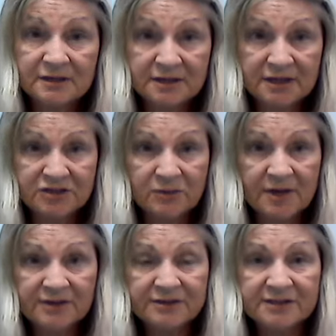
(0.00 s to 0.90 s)
Did you
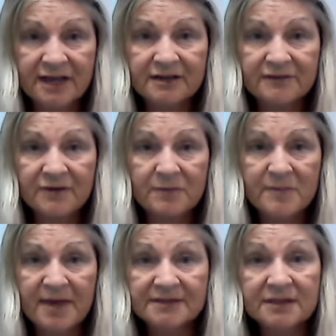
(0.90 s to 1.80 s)
understand it from a
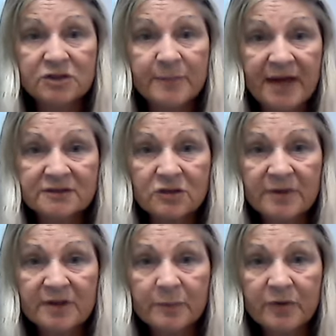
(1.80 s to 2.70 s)
message Pastor
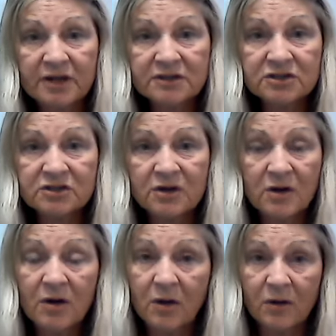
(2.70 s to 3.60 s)
Bill preached
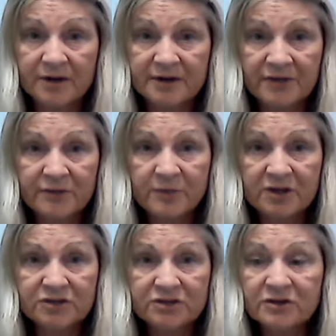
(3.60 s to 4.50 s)
or another
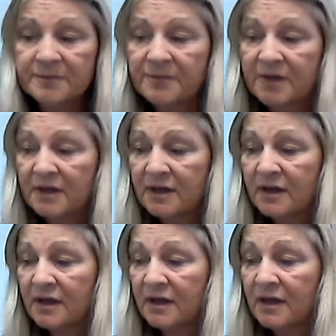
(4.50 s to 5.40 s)
preacher?
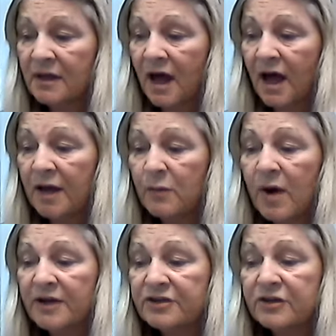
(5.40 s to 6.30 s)
I
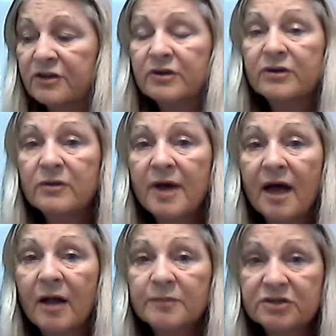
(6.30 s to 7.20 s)
wonder who
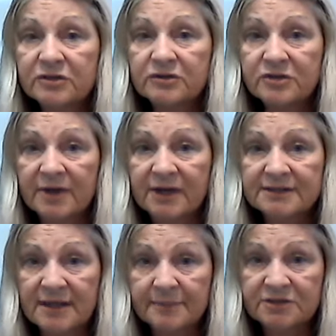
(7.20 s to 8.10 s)
helped you to
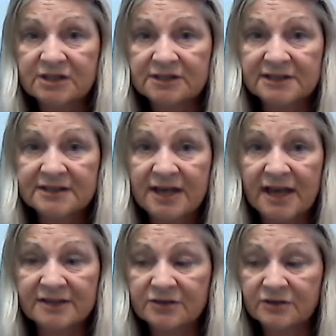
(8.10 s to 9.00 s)
accept Jesus
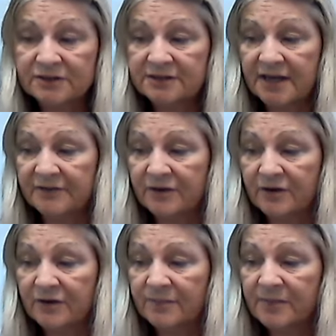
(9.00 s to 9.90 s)
as your Savior.